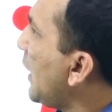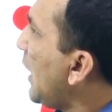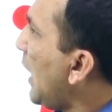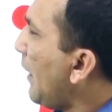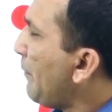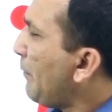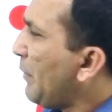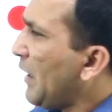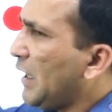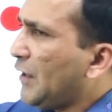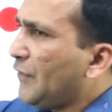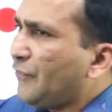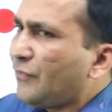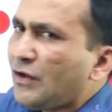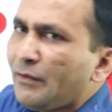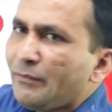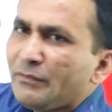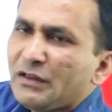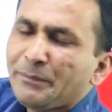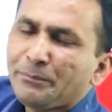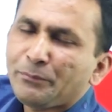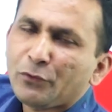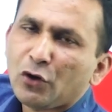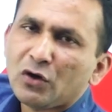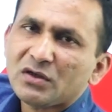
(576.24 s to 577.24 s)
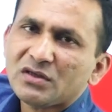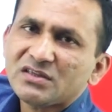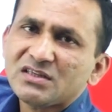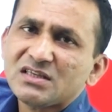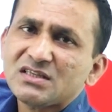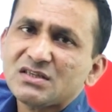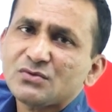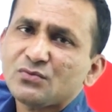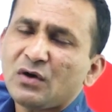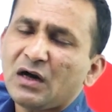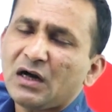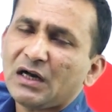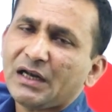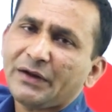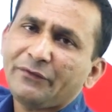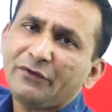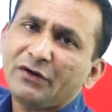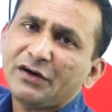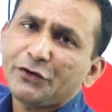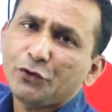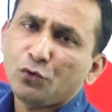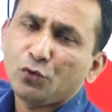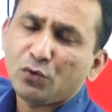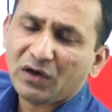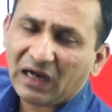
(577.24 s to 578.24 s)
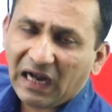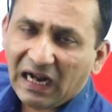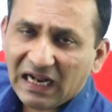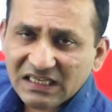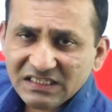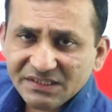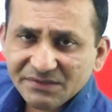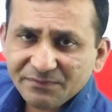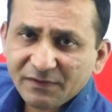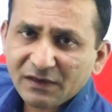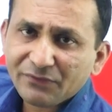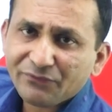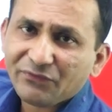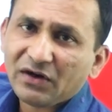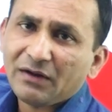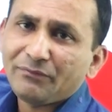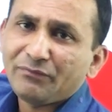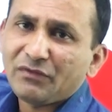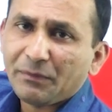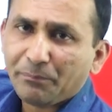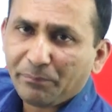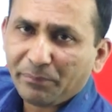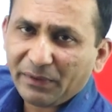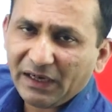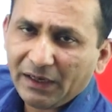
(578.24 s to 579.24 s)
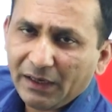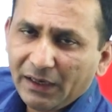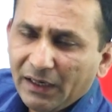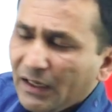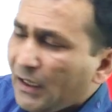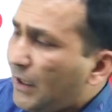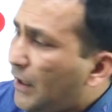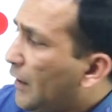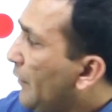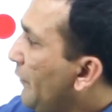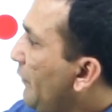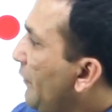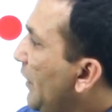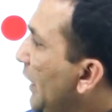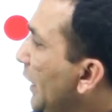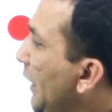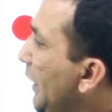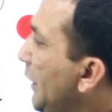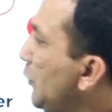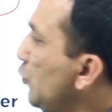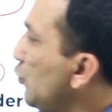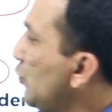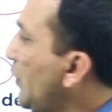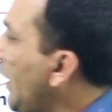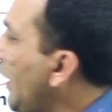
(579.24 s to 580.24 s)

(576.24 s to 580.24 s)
apart from the process whatever you transfer from the p we need to